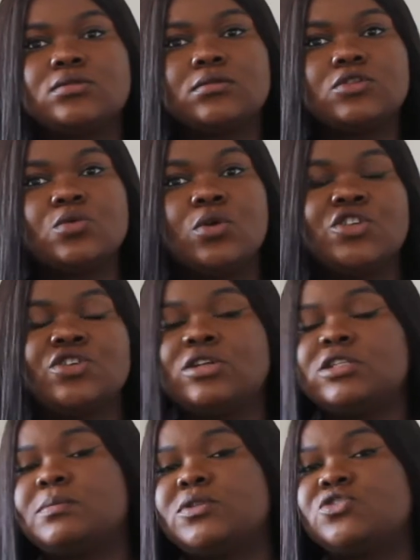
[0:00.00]

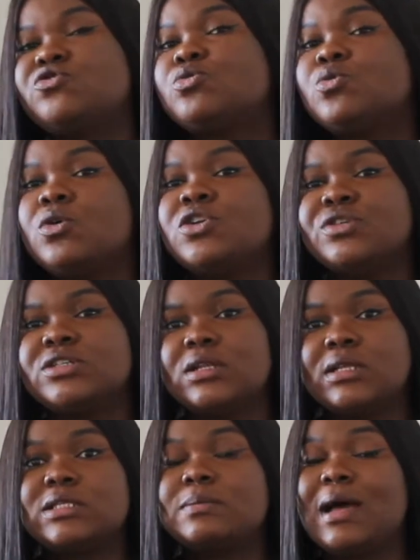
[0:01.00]

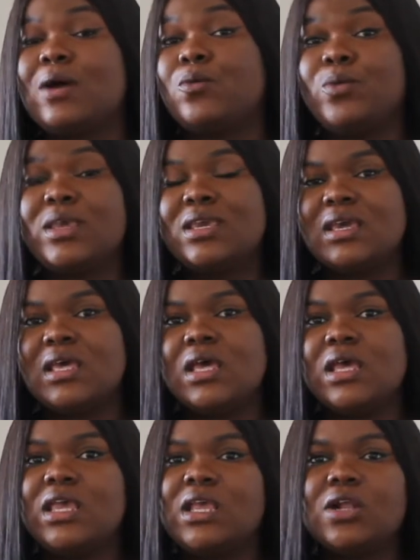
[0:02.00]
$200 per week,
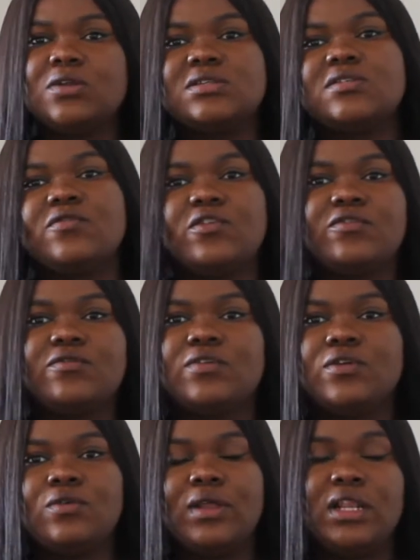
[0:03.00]
inclusive of
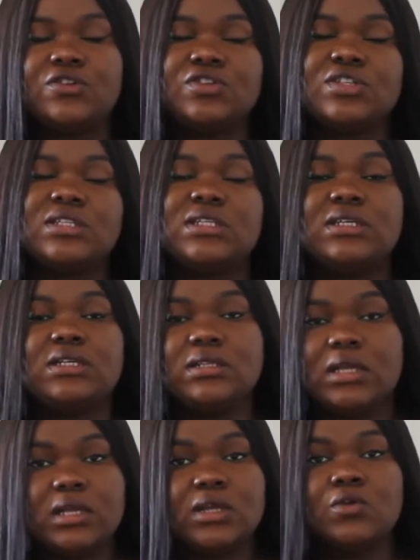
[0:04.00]
electricity,
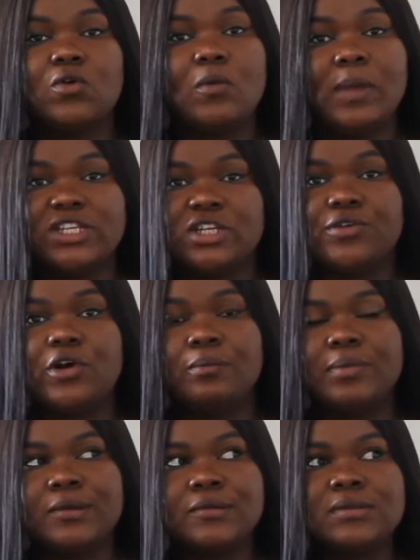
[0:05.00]
like all my general
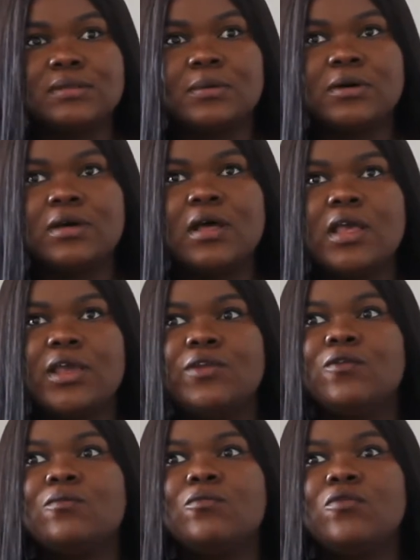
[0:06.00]
bills. But
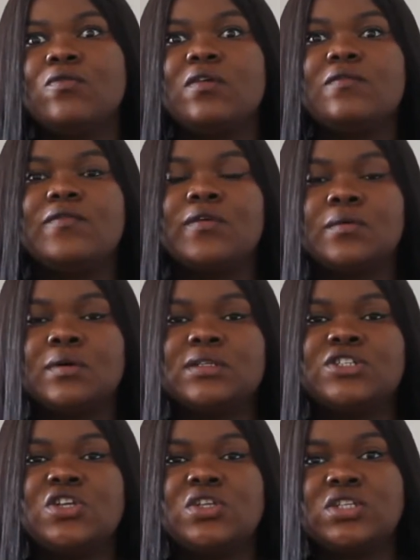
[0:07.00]
moving forward,
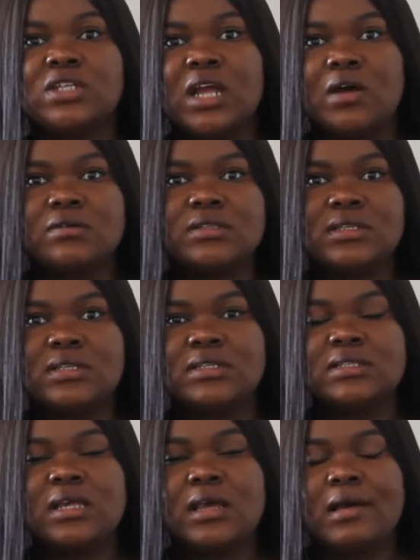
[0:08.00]
changing
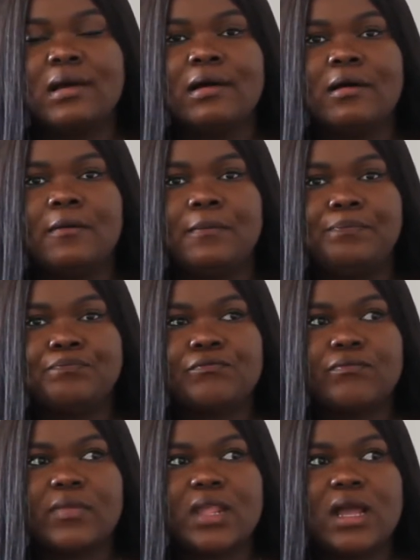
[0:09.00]
houses, I
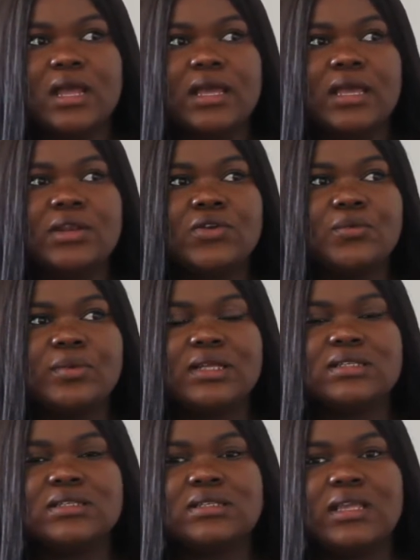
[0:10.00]
ended up
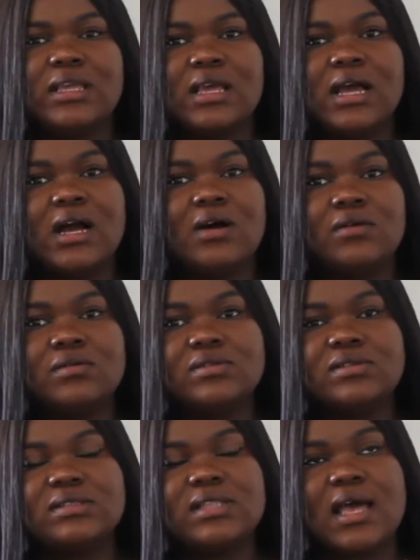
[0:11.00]
getting a
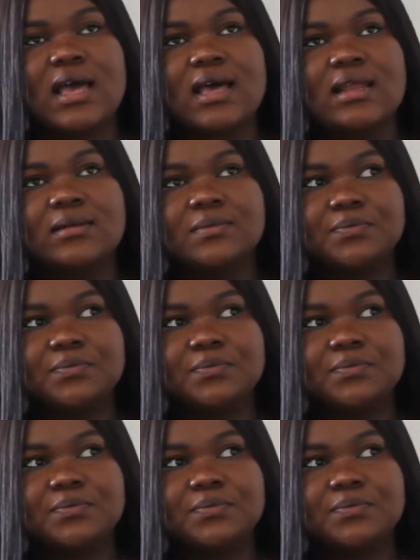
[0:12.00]
house that,